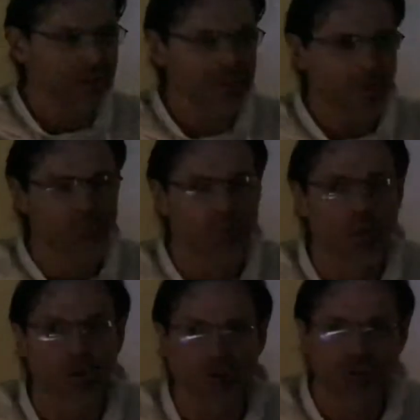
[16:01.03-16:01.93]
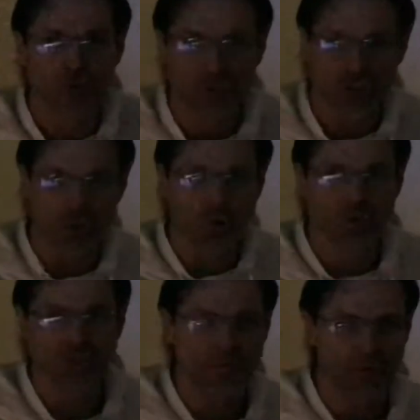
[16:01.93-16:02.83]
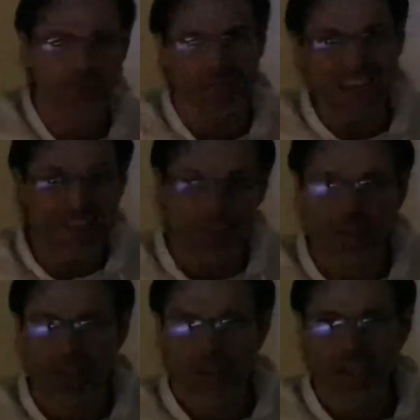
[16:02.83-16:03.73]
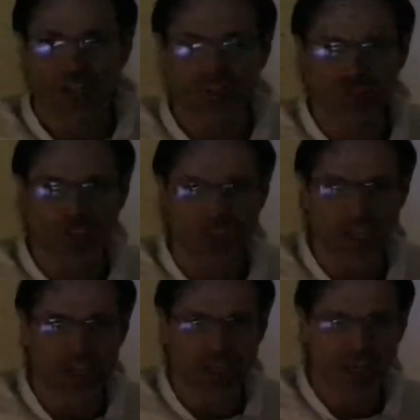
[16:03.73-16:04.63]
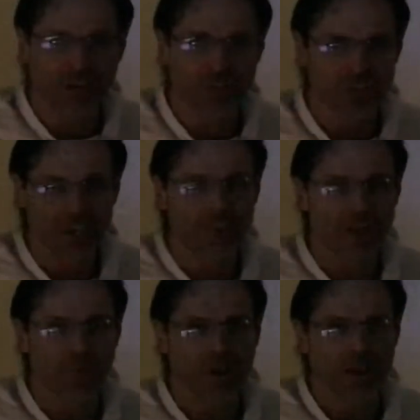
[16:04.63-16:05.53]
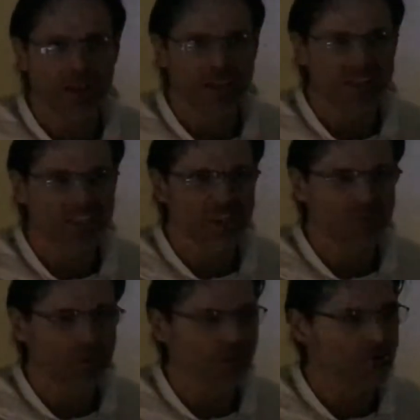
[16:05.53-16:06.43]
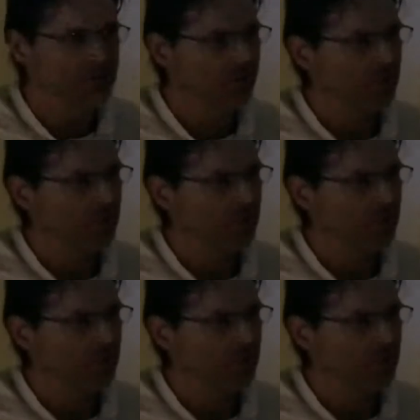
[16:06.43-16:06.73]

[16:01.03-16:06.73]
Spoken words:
they bore into the soles of your feet, into the skin, and get under the skin that way. You know, it sounds really gross stuff.